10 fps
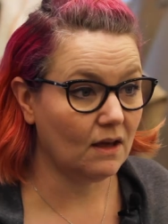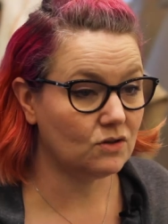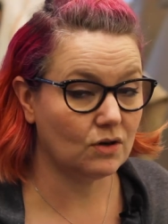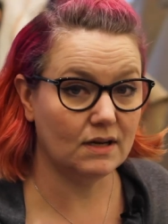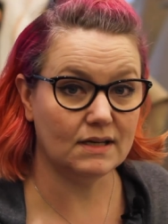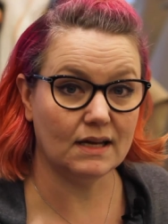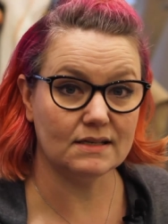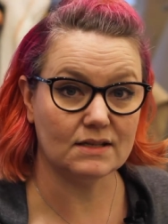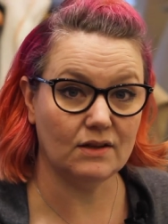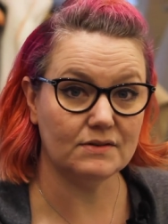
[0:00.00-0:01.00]
trying to get
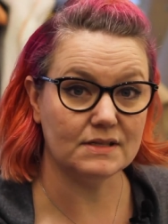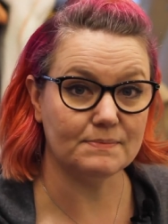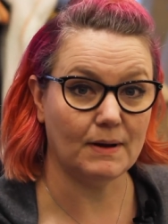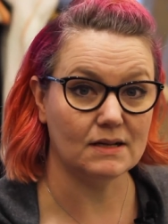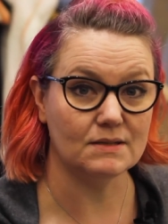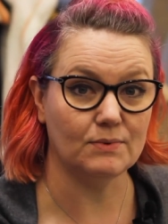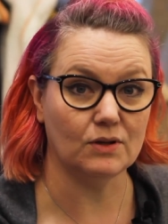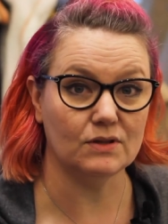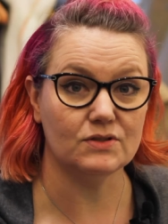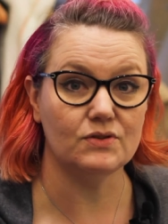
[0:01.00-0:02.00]
as close as
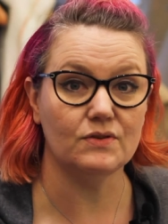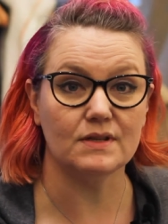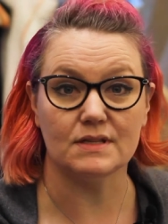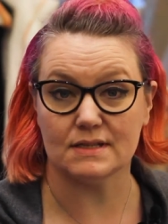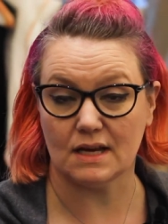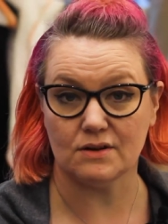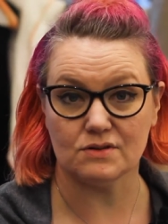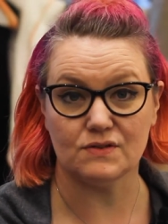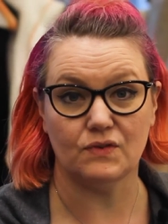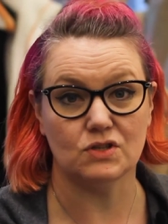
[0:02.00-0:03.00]
possible to the
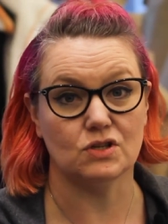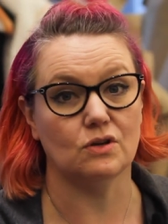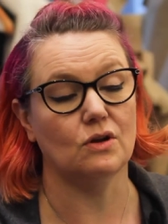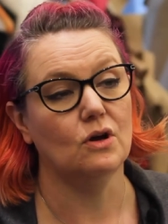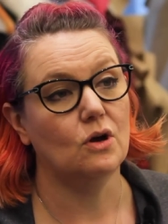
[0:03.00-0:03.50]
designer's vision